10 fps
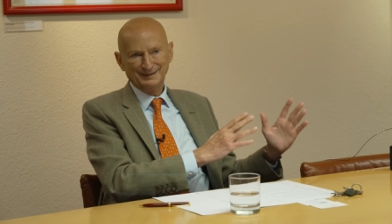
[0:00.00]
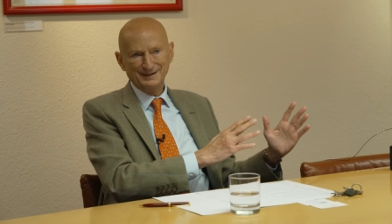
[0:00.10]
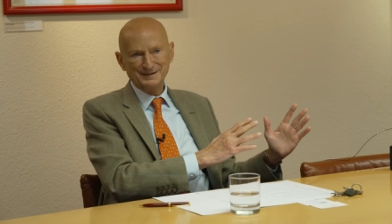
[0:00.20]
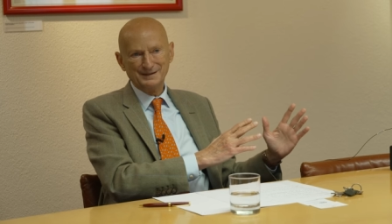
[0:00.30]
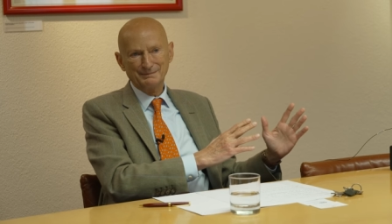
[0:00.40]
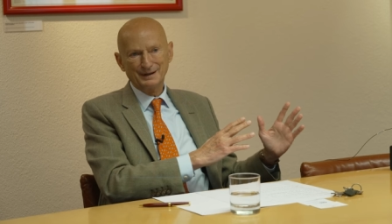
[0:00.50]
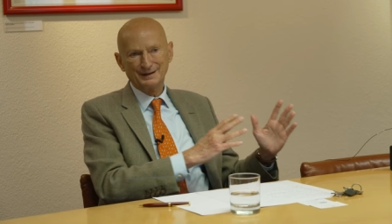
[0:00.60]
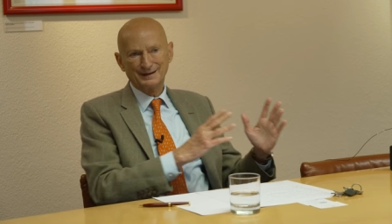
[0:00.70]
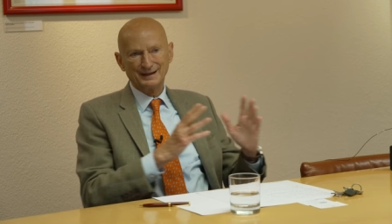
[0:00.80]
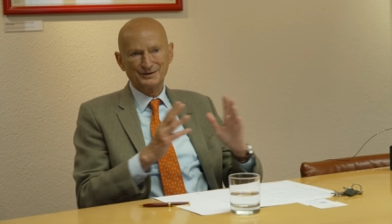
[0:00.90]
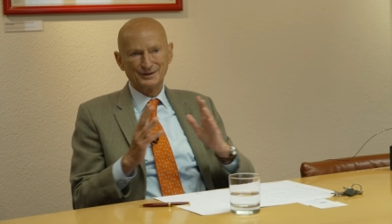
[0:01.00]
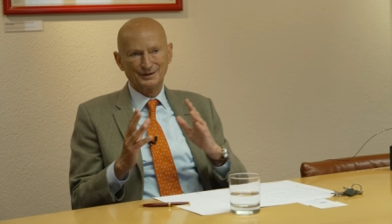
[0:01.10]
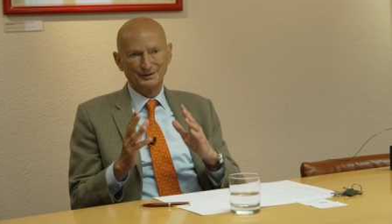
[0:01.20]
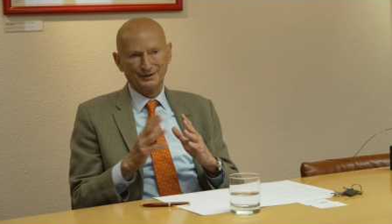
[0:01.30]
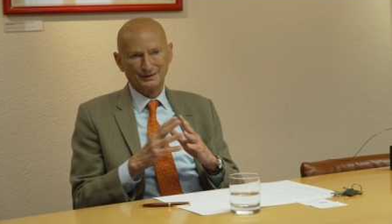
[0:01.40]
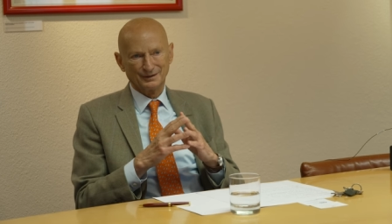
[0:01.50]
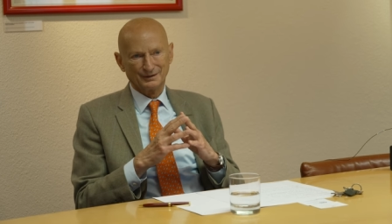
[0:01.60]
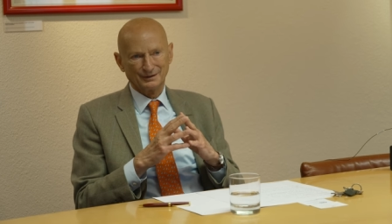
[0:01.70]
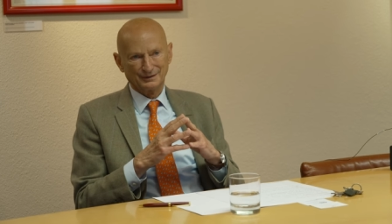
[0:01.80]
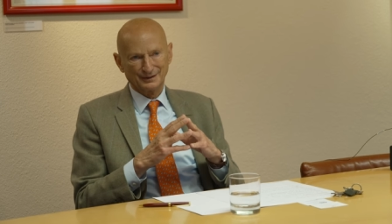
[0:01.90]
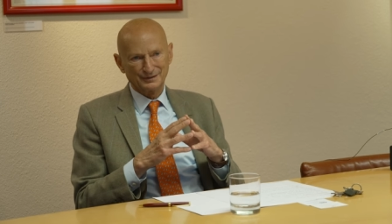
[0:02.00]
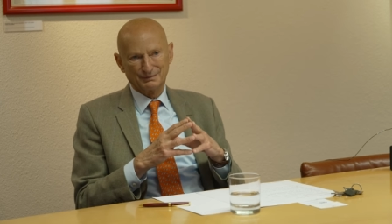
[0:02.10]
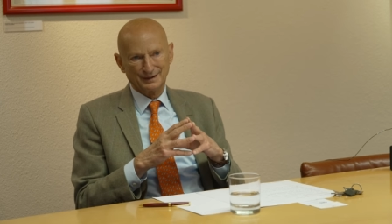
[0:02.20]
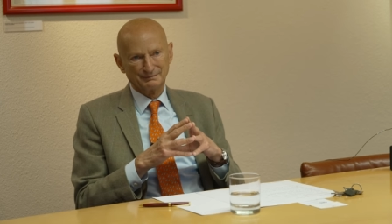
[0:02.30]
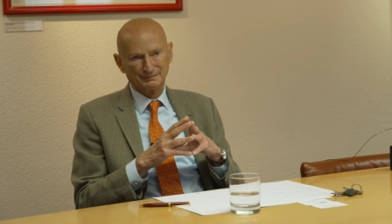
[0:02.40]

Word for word: this is the bigger danger of, of, this one.